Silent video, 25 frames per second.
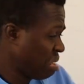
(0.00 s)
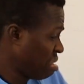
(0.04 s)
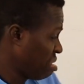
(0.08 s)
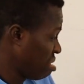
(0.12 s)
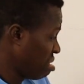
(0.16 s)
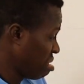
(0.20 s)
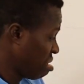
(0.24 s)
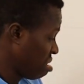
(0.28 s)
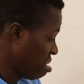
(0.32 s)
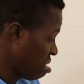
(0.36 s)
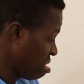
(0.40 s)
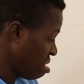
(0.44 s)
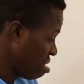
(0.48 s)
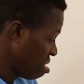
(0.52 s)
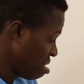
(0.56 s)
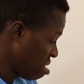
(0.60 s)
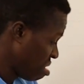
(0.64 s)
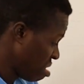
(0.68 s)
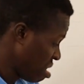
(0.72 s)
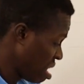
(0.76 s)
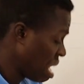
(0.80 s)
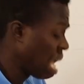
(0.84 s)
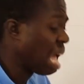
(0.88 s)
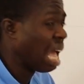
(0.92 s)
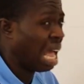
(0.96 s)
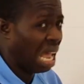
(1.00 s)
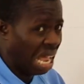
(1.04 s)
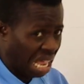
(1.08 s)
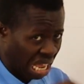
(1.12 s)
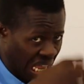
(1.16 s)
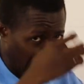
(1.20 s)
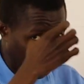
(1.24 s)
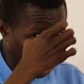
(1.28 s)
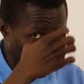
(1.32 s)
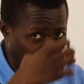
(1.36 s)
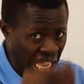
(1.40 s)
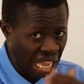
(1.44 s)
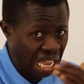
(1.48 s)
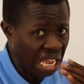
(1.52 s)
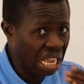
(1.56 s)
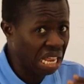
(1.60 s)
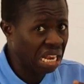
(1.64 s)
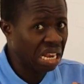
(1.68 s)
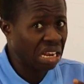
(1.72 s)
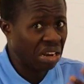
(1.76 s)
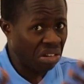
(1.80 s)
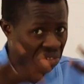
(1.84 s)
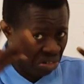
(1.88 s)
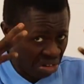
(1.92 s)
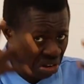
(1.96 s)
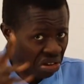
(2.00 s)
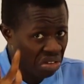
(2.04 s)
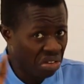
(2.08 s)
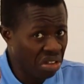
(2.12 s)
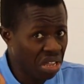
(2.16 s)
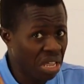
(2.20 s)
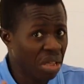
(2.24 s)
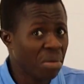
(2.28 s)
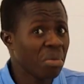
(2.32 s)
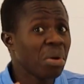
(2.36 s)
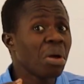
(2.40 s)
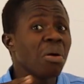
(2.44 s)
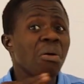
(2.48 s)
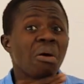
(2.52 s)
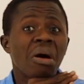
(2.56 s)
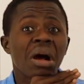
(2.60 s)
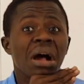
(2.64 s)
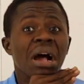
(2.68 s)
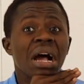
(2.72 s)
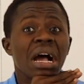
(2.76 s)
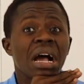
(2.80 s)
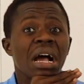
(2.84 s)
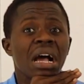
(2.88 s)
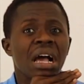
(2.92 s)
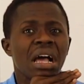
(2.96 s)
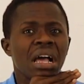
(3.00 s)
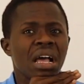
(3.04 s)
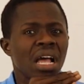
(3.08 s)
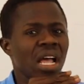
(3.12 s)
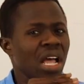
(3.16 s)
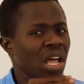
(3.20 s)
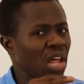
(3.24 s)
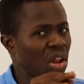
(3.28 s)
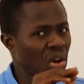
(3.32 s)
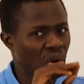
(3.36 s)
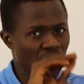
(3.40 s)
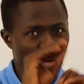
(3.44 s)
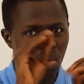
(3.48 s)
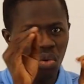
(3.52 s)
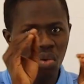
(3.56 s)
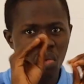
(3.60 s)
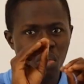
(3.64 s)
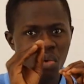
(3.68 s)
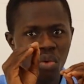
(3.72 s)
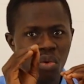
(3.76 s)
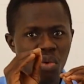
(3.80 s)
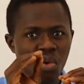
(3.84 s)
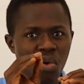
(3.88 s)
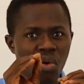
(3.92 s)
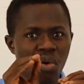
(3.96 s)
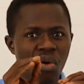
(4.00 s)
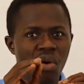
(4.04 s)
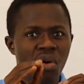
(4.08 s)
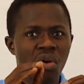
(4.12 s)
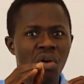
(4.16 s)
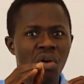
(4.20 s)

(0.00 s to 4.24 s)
expression, square root of 5 minus square root of 2 over 3. But